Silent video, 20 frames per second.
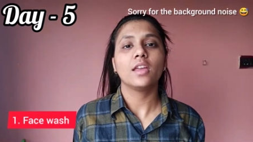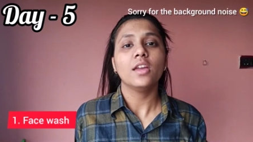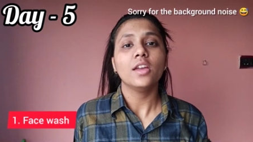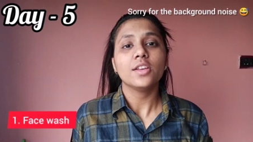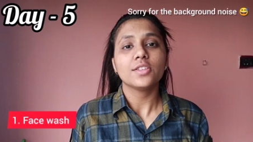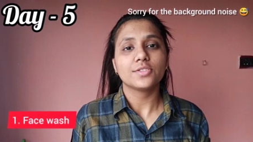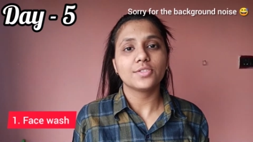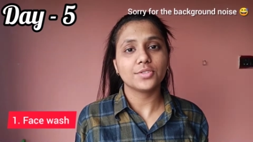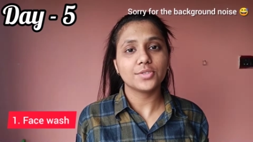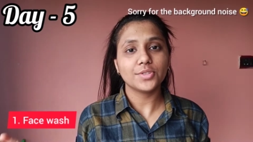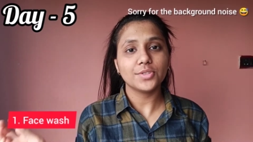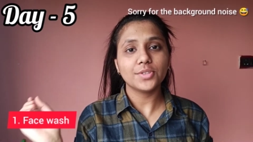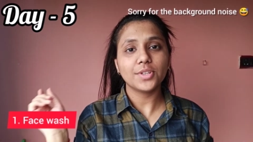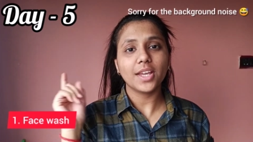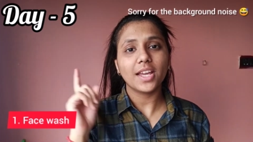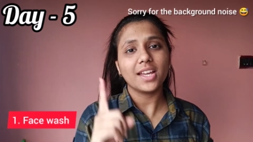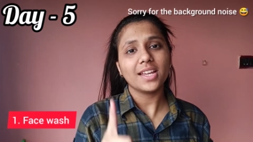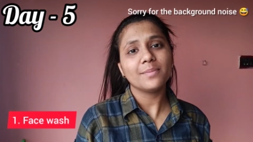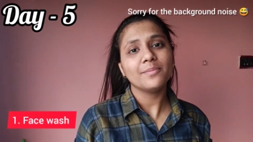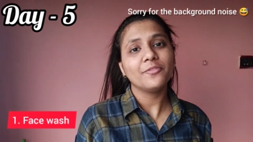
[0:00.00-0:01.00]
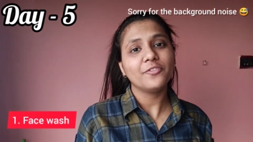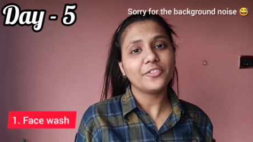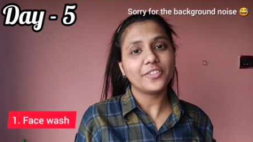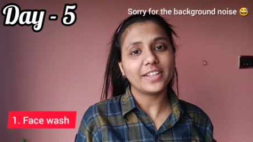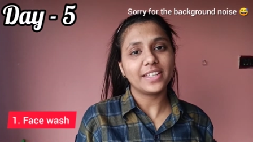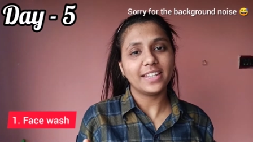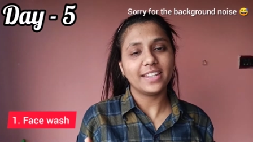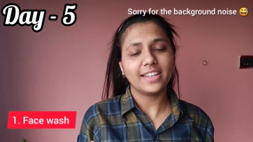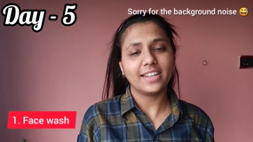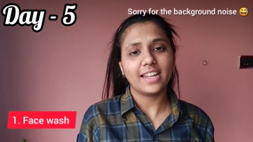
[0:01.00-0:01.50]
So today I'm
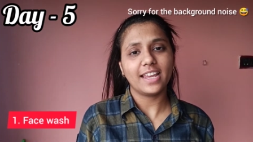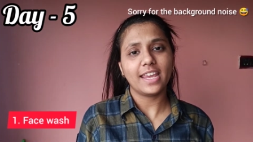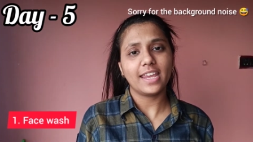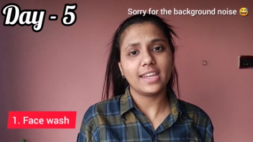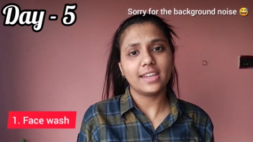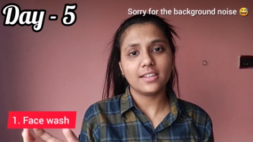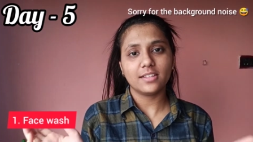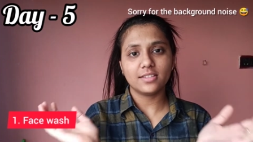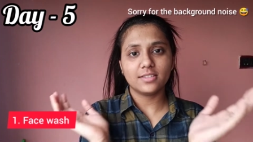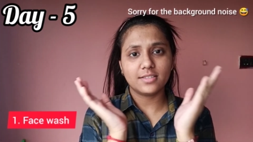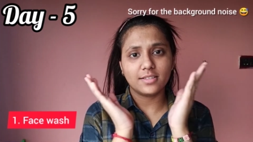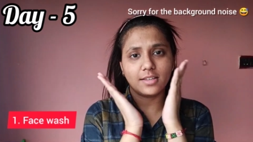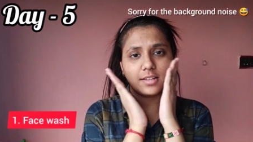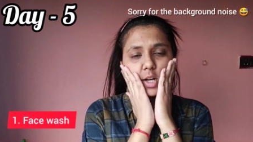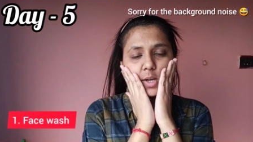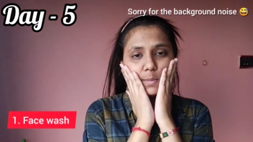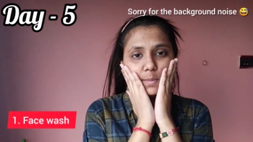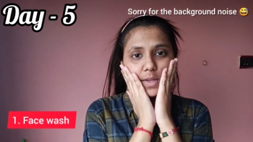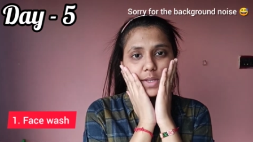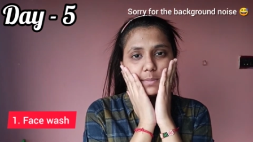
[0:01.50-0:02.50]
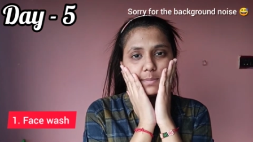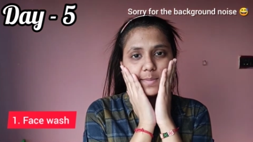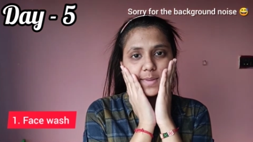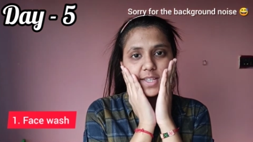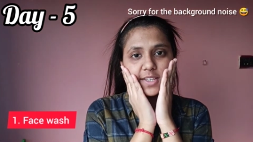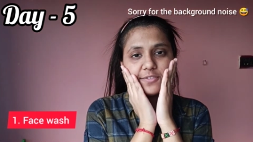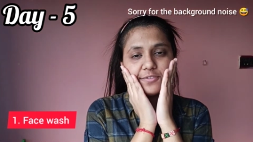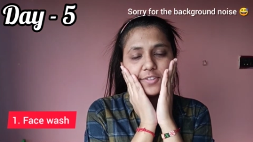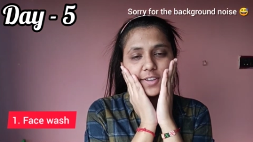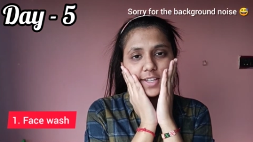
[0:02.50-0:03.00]
feeling like scrubbing
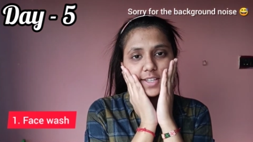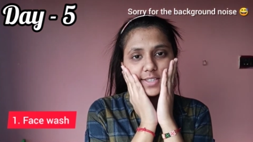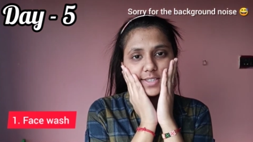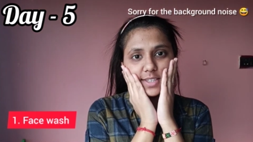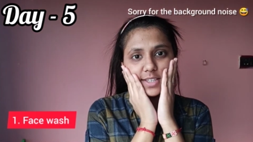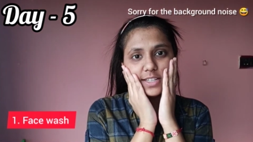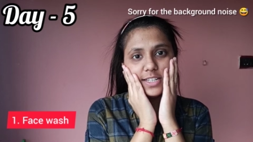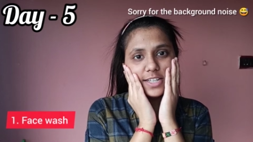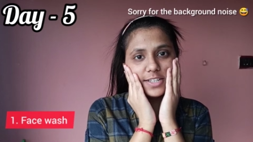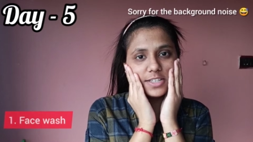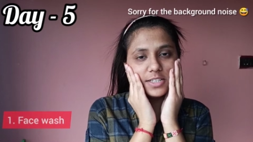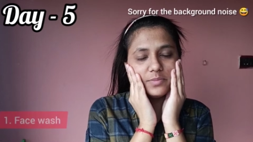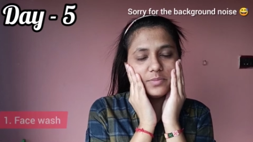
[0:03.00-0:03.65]
my face a little